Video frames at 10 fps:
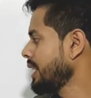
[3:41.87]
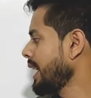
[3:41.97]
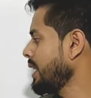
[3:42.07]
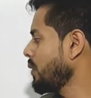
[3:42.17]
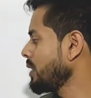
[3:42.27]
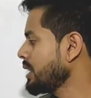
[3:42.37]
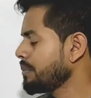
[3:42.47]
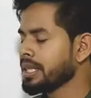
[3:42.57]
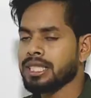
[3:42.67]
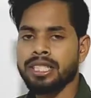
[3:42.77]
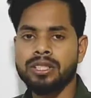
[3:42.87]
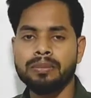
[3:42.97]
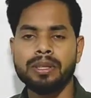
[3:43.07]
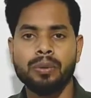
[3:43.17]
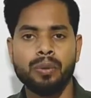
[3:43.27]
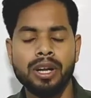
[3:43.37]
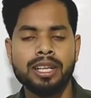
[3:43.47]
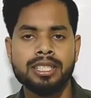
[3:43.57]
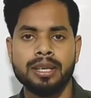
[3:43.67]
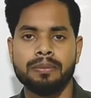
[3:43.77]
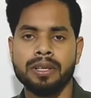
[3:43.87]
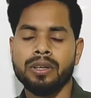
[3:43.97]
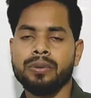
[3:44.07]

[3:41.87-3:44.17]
And on the basis of the ownership,